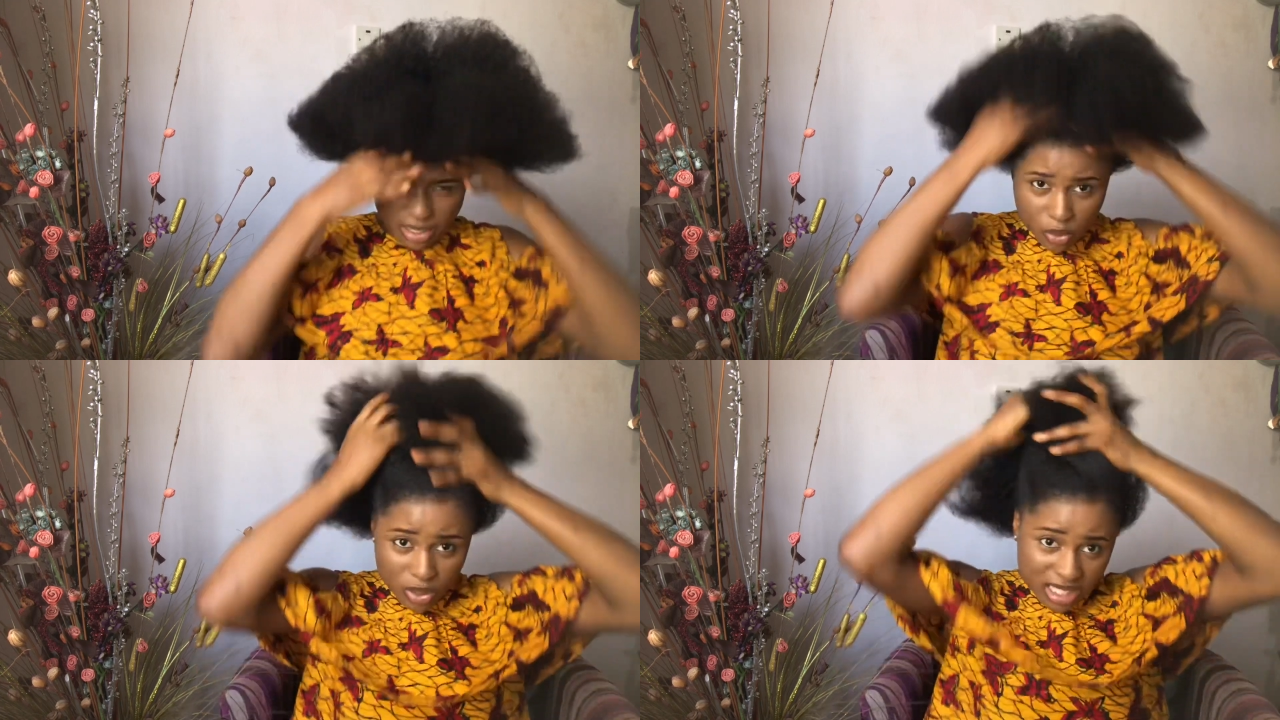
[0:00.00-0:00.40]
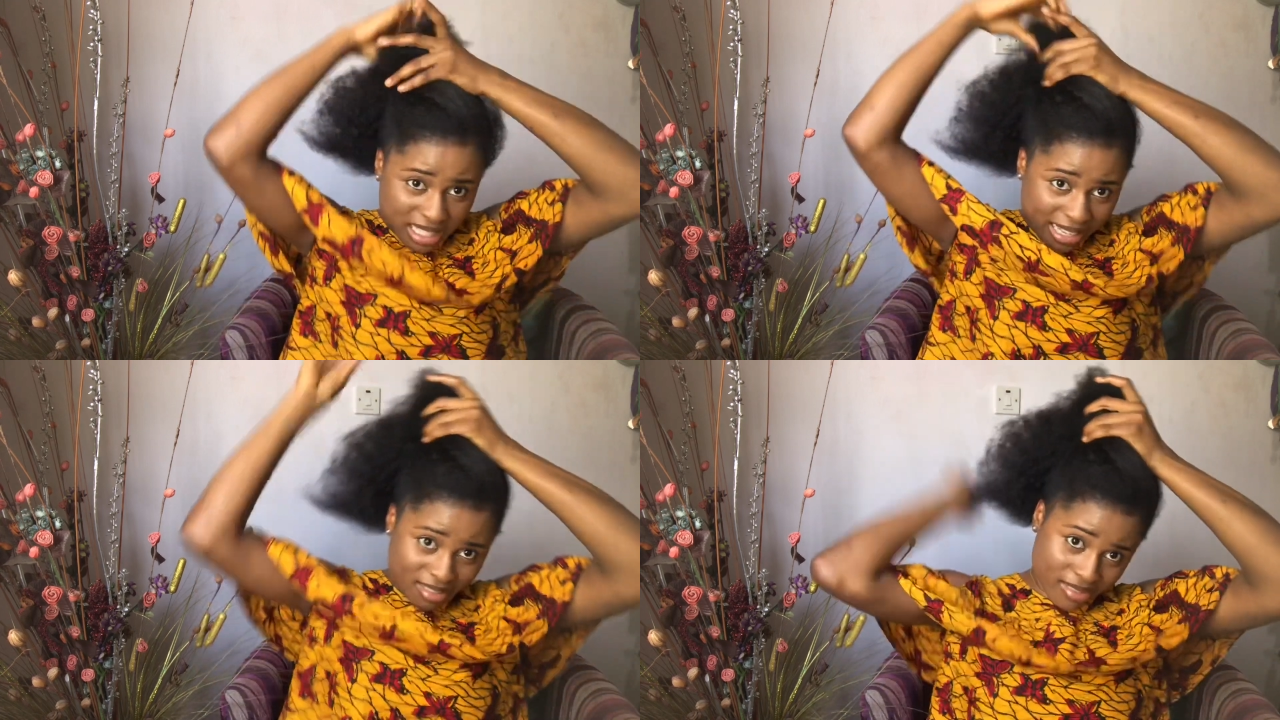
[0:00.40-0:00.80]
it
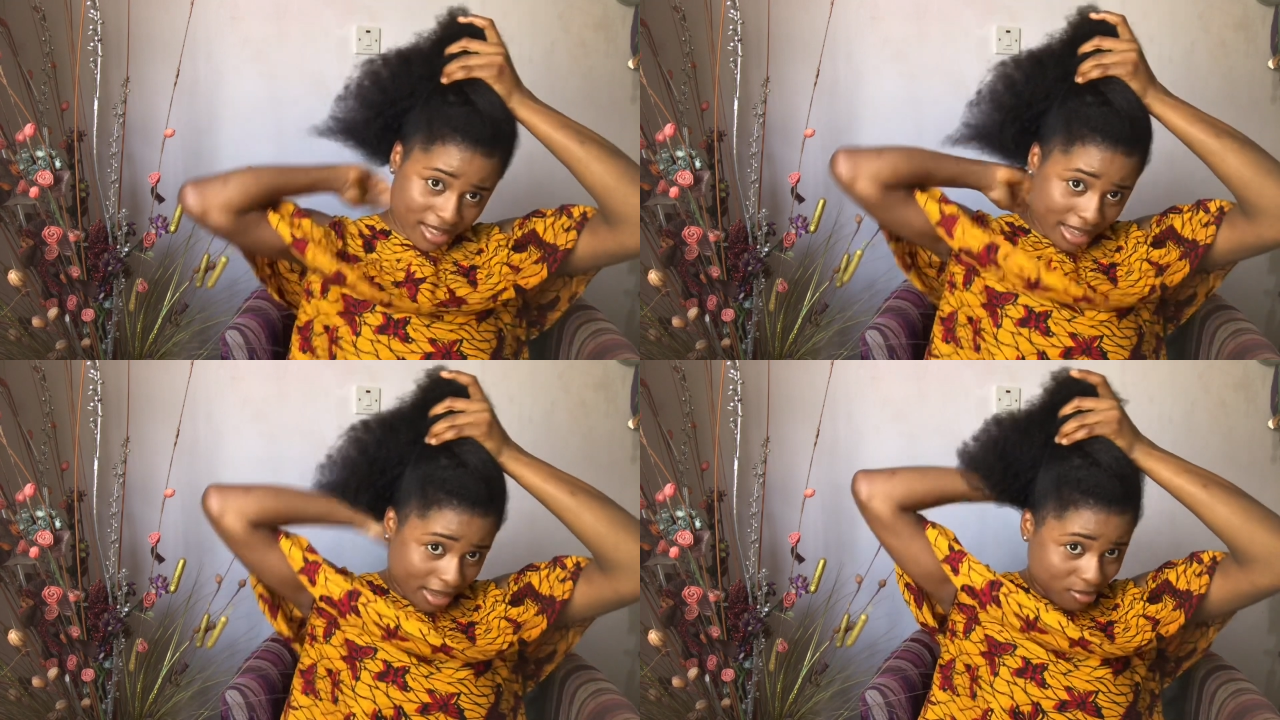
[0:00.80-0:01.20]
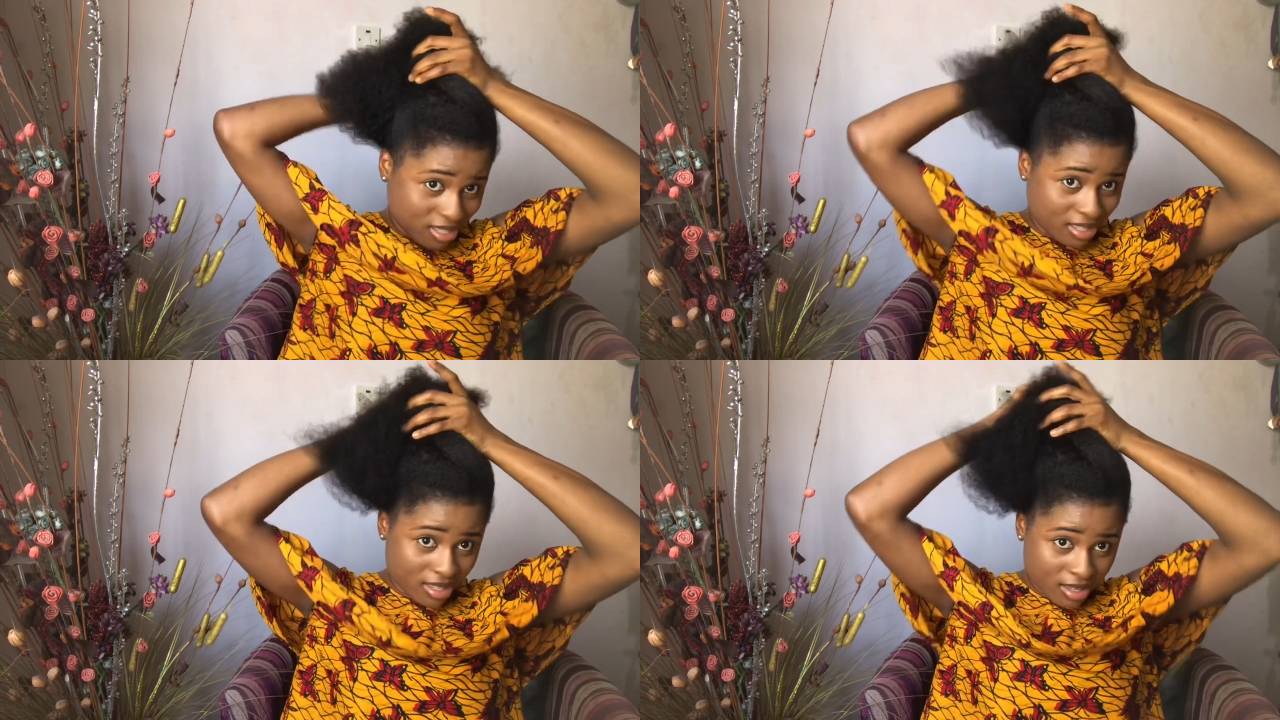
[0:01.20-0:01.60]
like 3
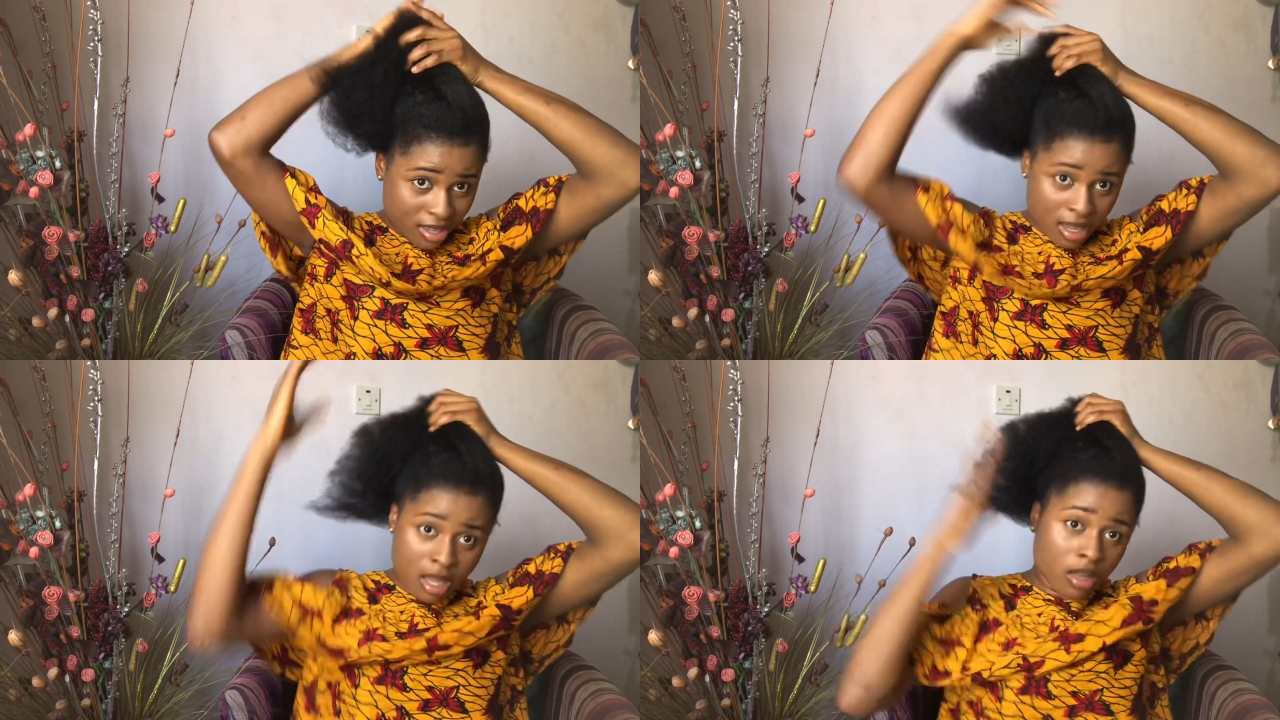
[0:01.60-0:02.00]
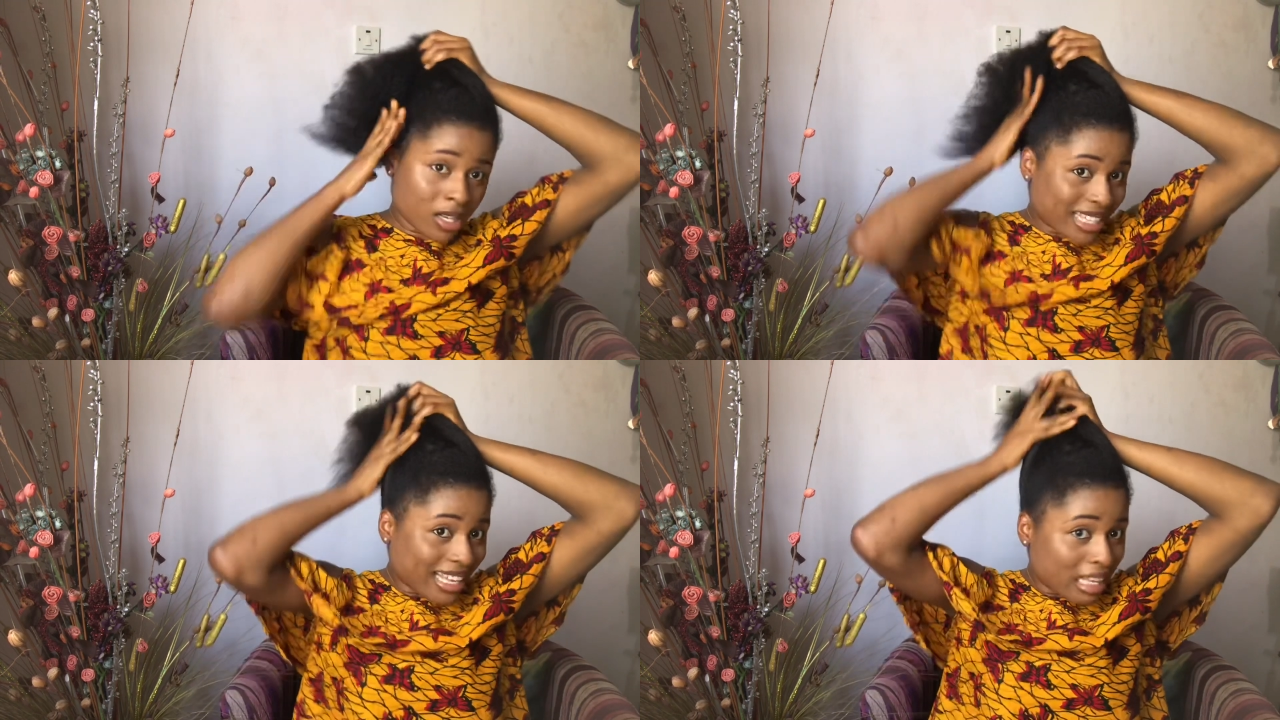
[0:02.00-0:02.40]
times because
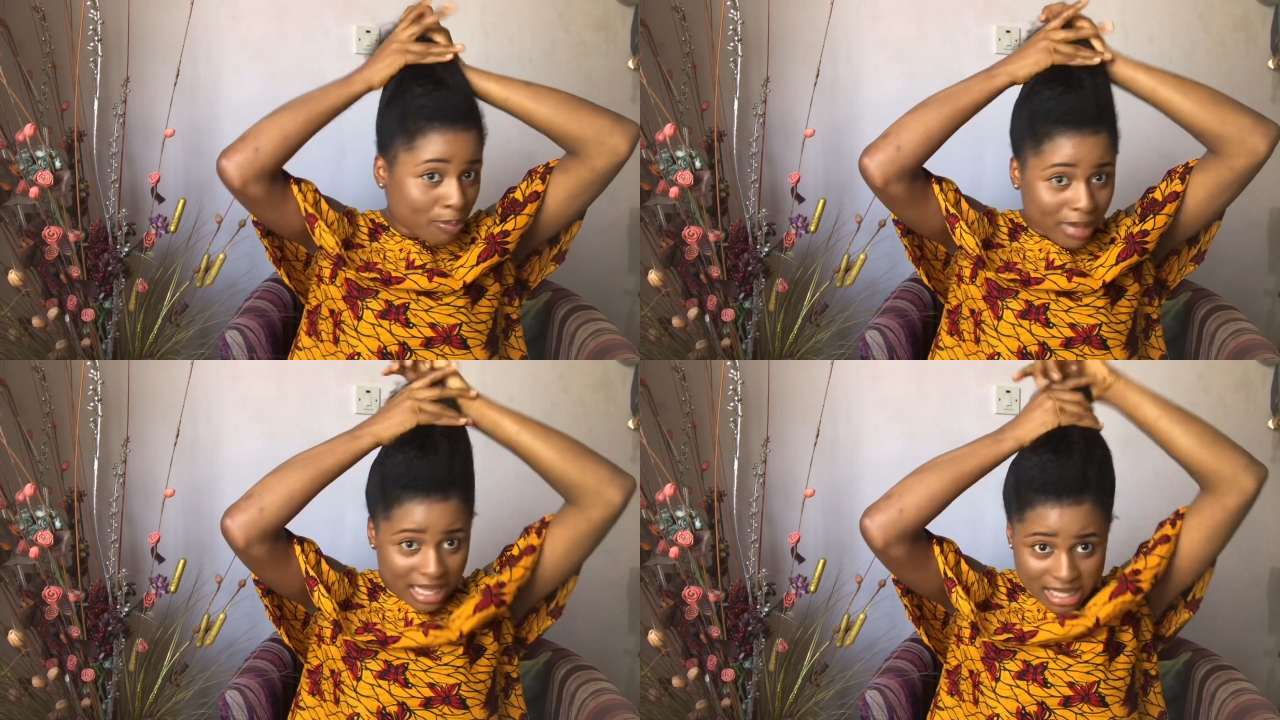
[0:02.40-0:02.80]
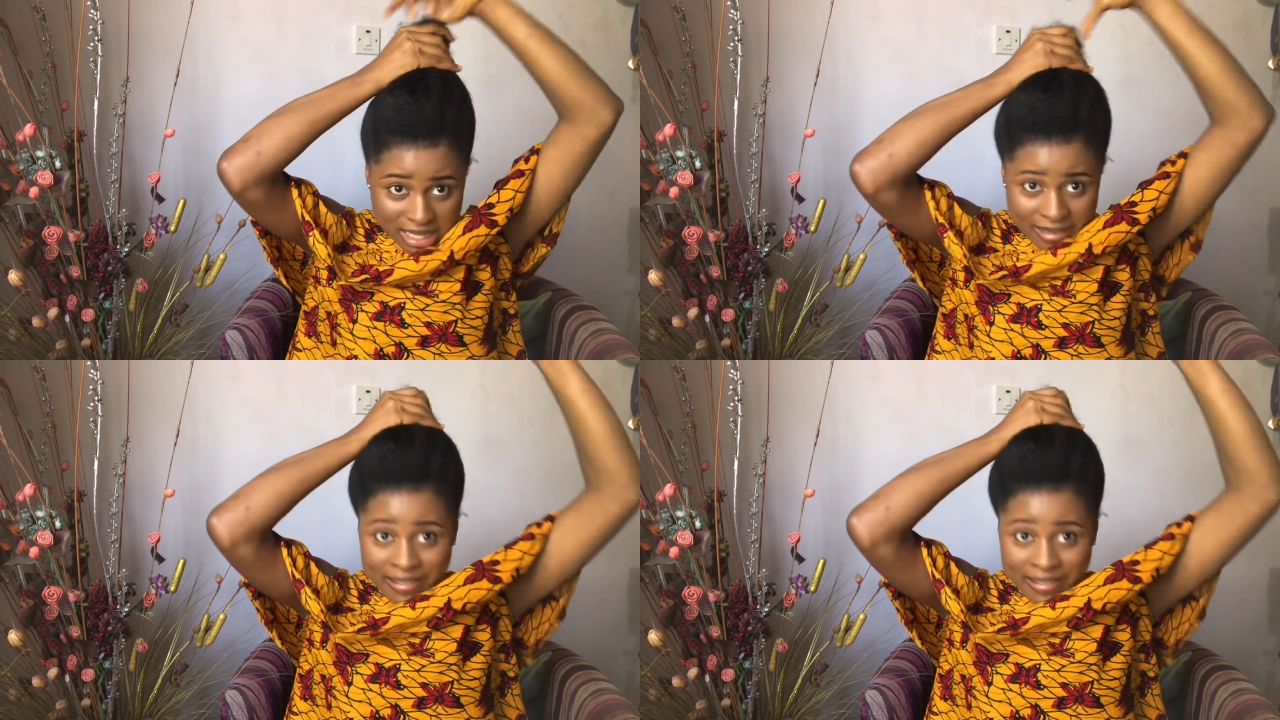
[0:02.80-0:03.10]
I can't pass